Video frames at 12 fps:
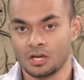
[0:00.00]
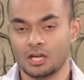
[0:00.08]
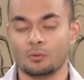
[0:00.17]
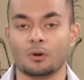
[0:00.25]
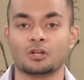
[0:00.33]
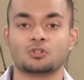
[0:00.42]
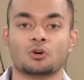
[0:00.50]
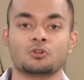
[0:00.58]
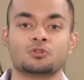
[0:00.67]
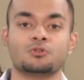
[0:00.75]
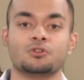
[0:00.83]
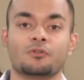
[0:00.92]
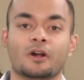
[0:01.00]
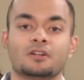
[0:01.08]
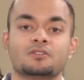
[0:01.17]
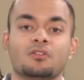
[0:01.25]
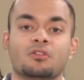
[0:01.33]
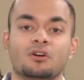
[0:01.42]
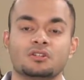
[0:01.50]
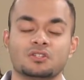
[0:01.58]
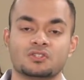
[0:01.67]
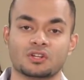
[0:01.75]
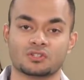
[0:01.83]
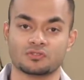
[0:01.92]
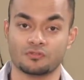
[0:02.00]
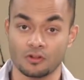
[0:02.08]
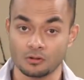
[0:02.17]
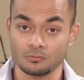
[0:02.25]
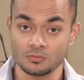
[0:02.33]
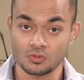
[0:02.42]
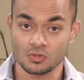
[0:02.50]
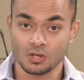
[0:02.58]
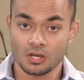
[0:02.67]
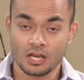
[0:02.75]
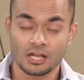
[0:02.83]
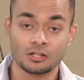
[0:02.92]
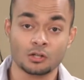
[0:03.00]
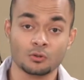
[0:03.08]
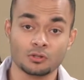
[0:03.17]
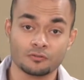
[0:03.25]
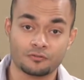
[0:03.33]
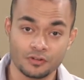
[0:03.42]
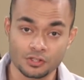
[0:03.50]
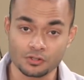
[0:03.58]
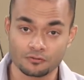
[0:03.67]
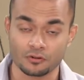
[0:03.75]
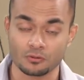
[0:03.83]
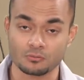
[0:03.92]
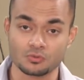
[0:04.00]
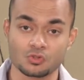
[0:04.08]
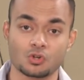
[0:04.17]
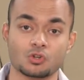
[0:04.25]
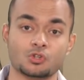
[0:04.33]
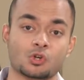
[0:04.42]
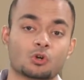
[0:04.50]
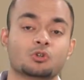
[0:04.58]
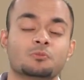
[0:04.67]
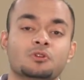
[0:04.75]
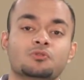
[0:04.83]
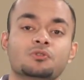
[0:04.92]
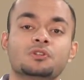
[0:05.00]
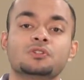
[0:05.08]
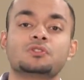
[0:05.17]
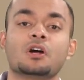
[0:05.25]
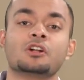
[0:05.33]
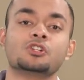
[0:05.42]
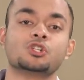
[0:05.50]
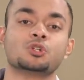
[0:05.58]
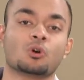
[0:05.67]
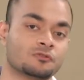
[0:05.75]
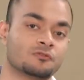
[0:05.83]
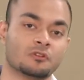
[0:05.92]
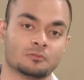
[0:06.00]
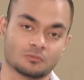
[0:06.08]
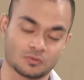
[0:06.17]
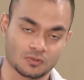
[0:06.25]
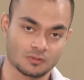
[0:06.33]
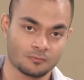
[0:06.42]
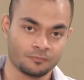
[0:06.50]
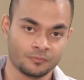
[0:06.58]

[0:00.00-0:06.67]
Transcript: He went on to direct 36 films, including feature films, documentaries, and short films.